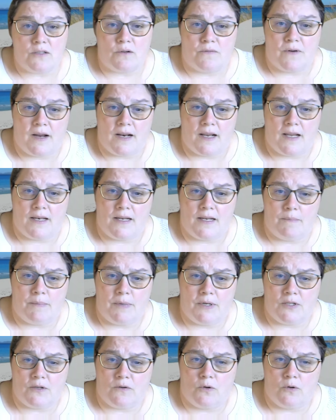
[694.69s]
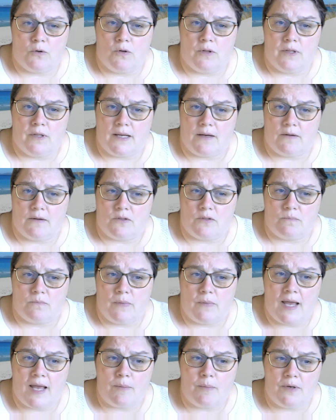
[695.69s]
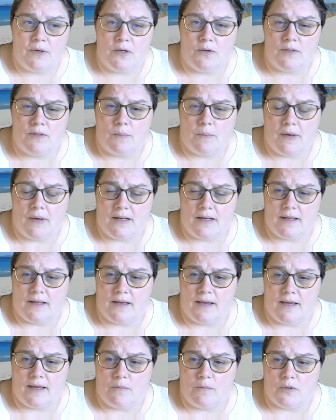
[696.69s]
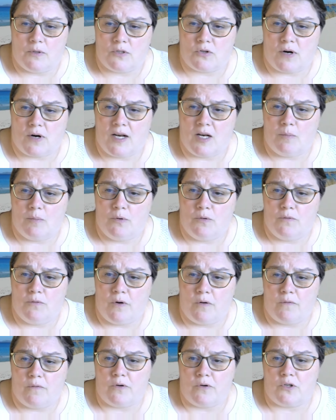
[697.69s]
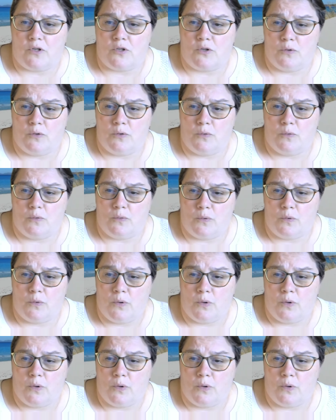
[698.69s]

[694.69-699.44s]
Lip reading: find, I did a bunch of Googling. had been using Mendeley, was trying to move over to